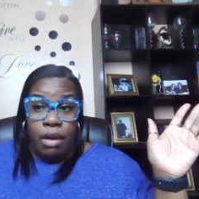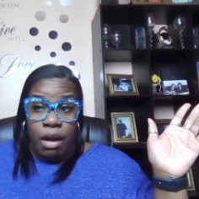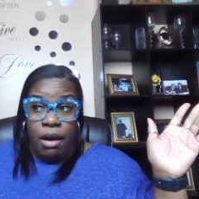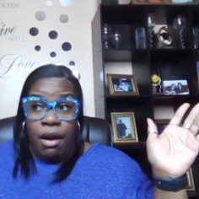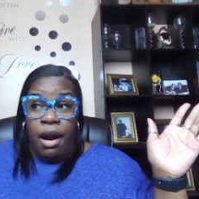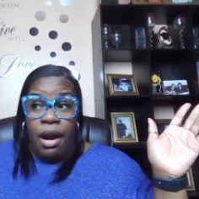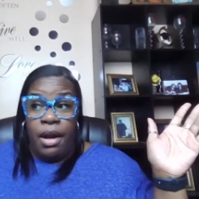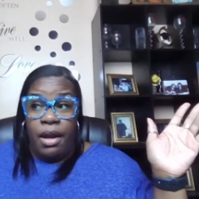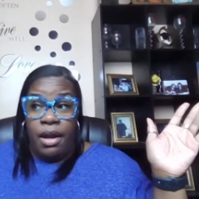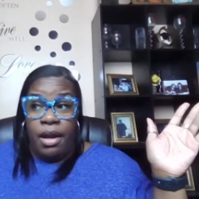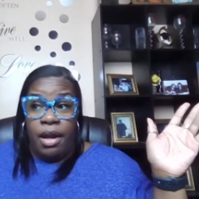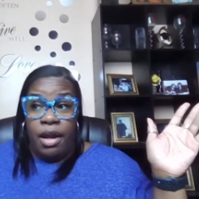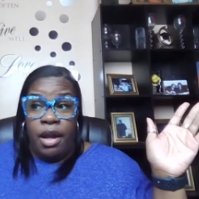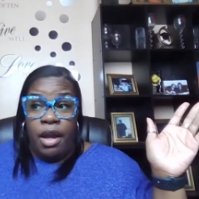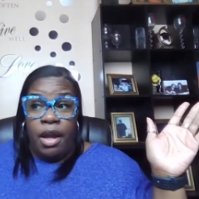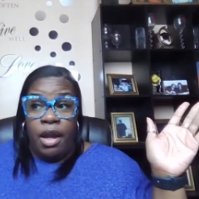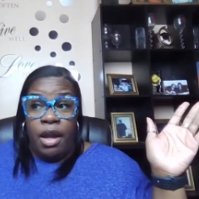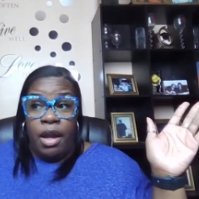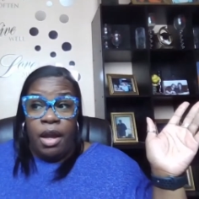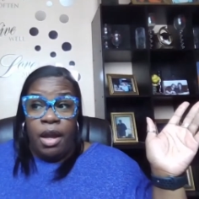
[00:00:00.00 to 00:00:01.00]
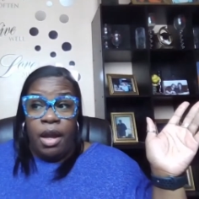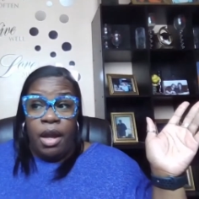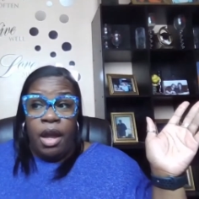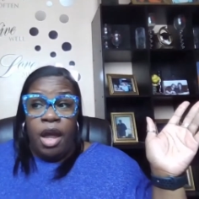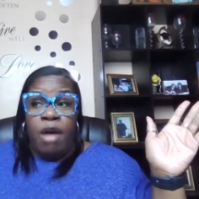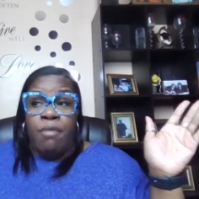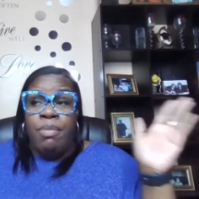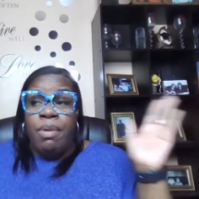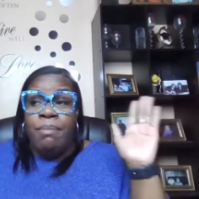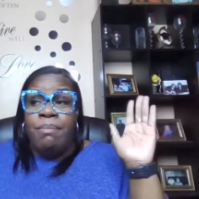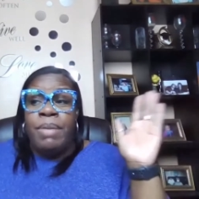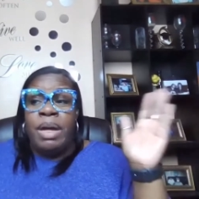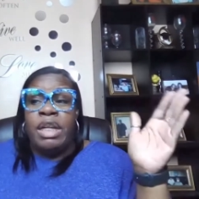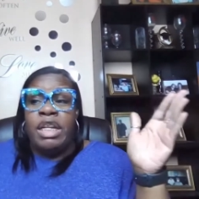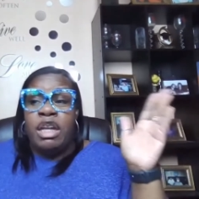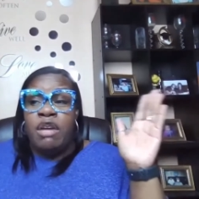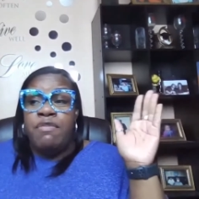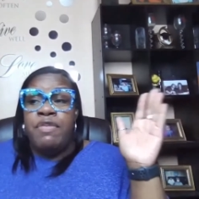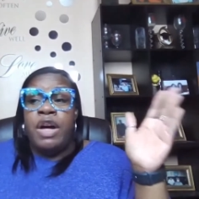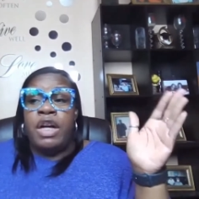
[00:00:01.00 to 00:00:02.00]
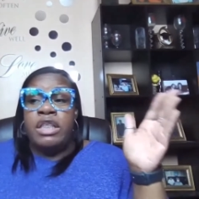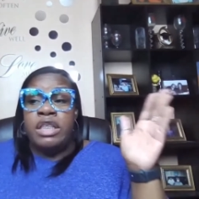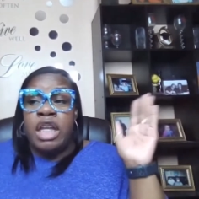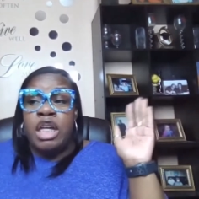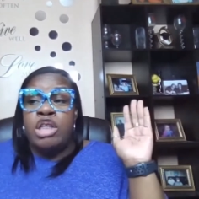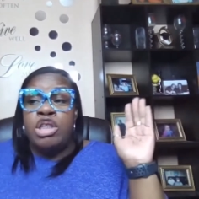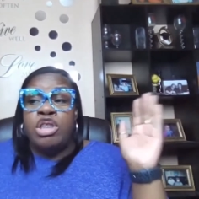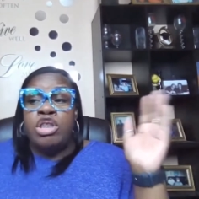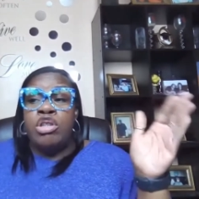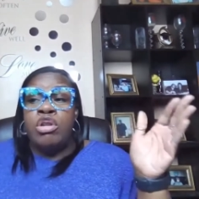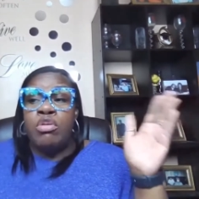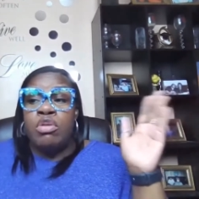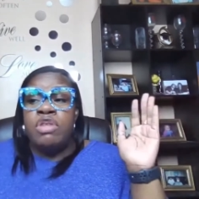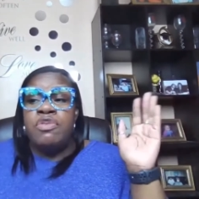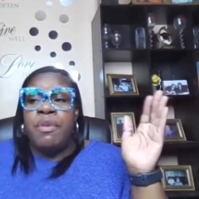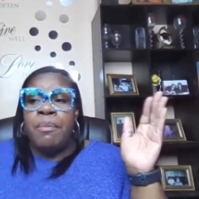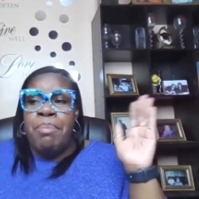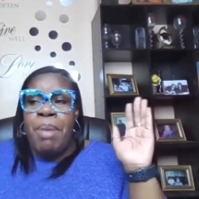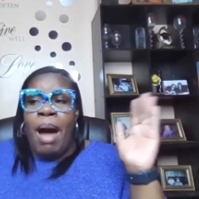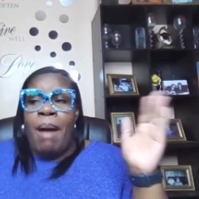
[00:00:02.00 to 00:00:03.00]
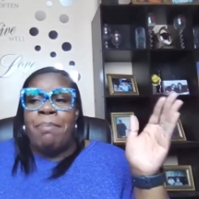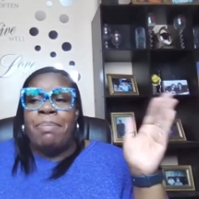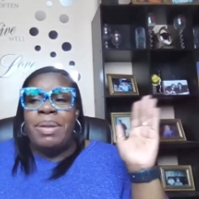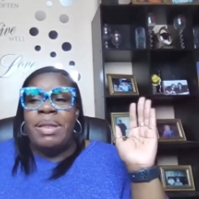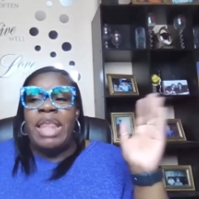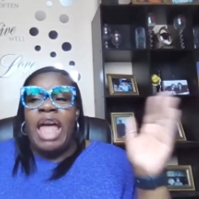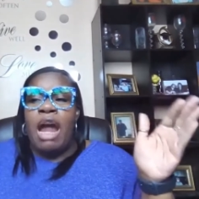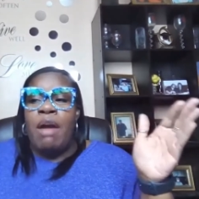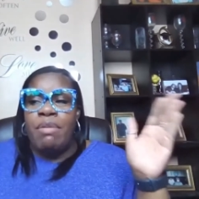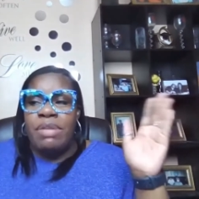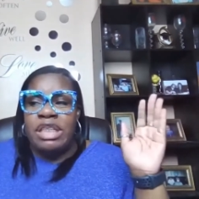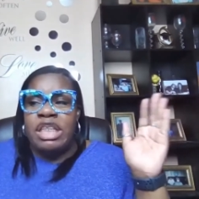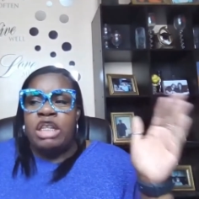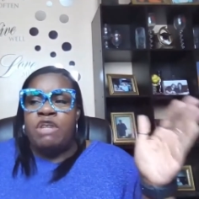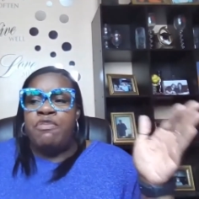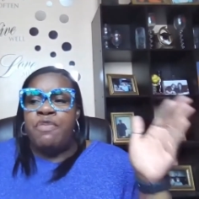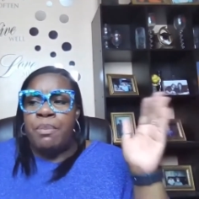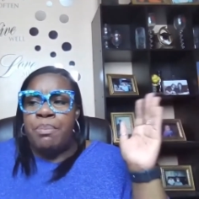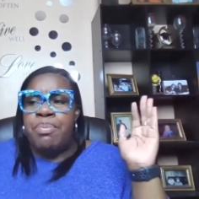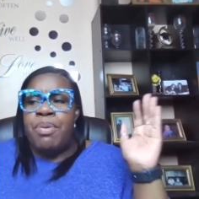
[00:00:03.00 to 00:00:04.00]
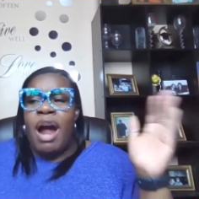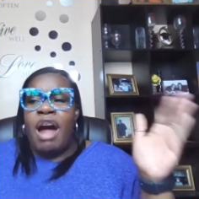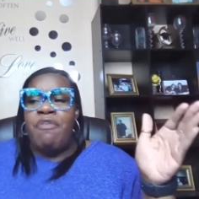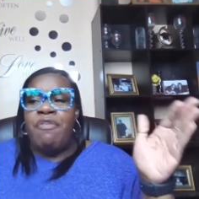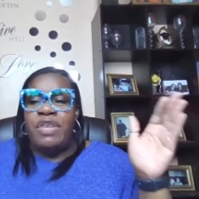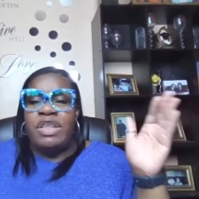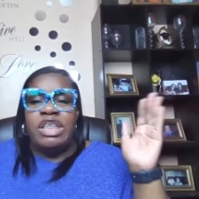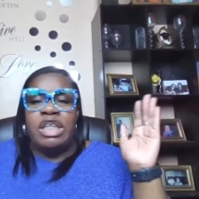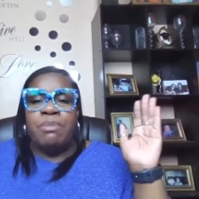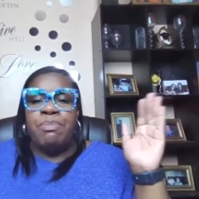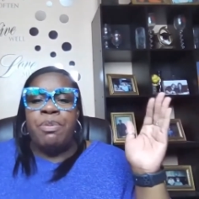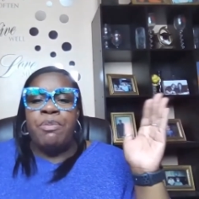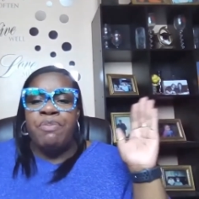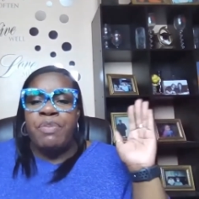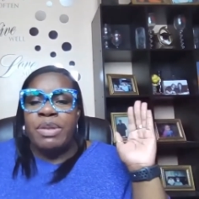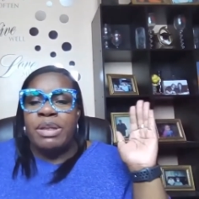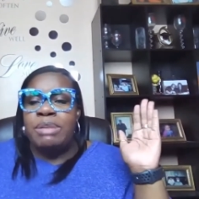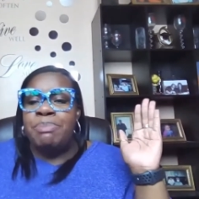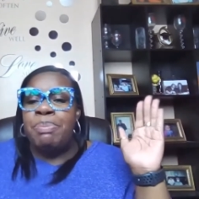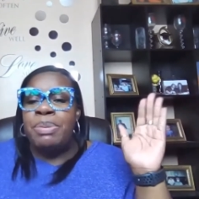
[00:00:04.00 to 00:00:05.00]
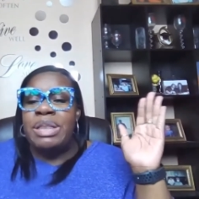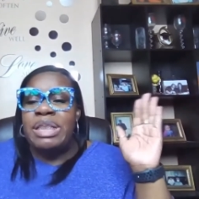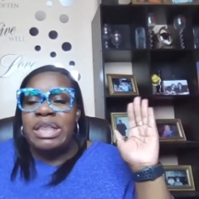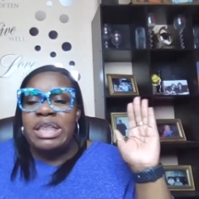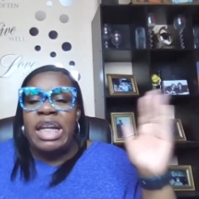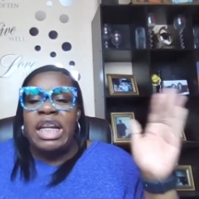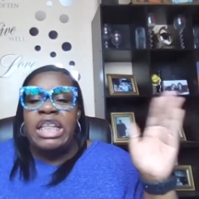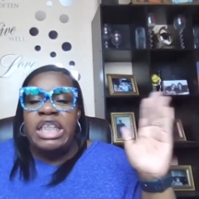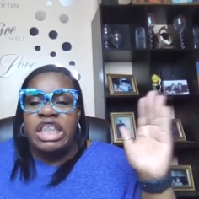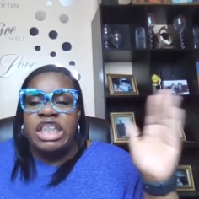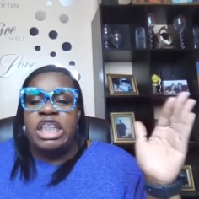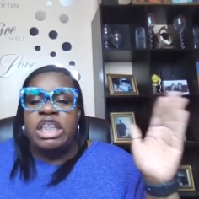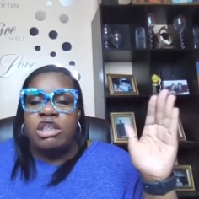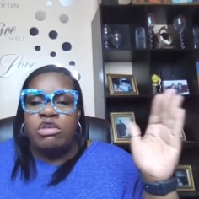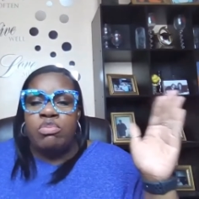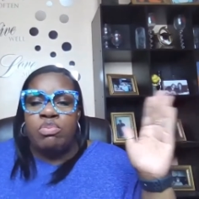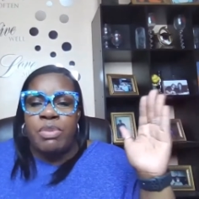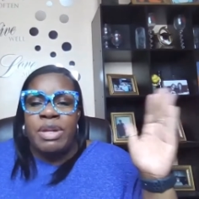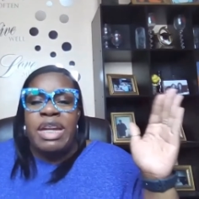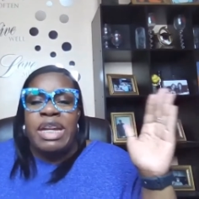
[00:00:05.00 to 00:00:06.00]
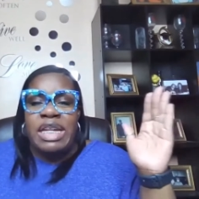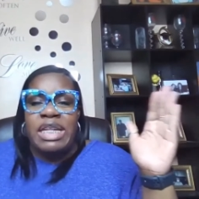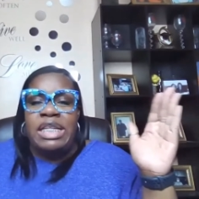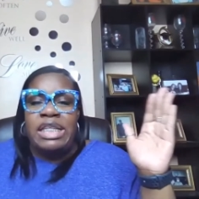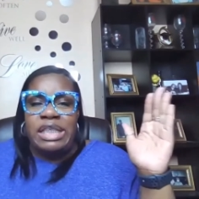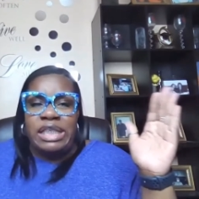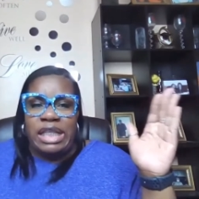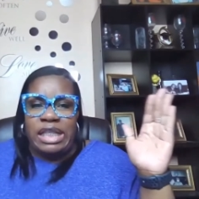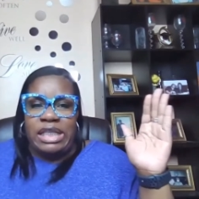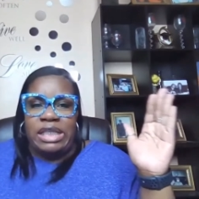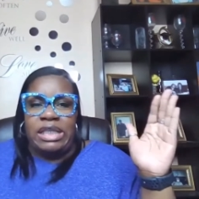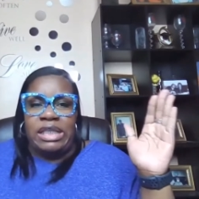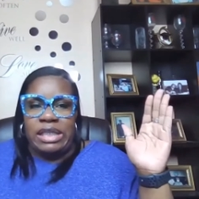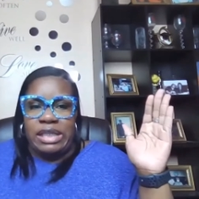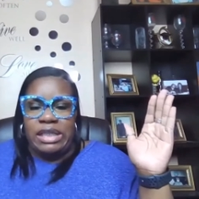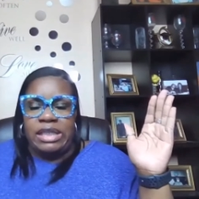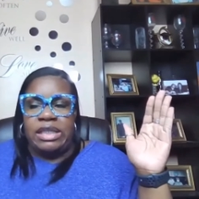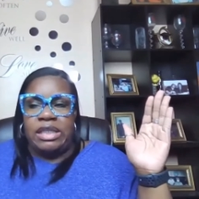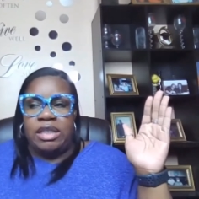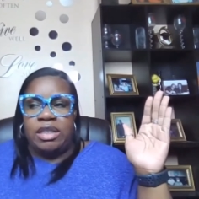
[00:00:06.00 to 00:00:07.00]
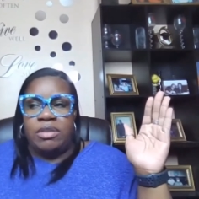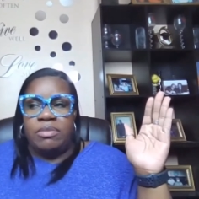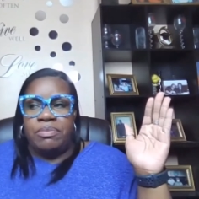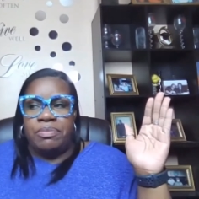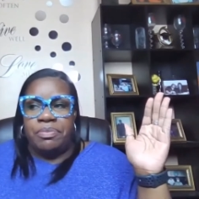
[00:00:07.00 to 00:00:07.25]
All right. But many of us choose for popularity, for profits, and for pretentious reasons.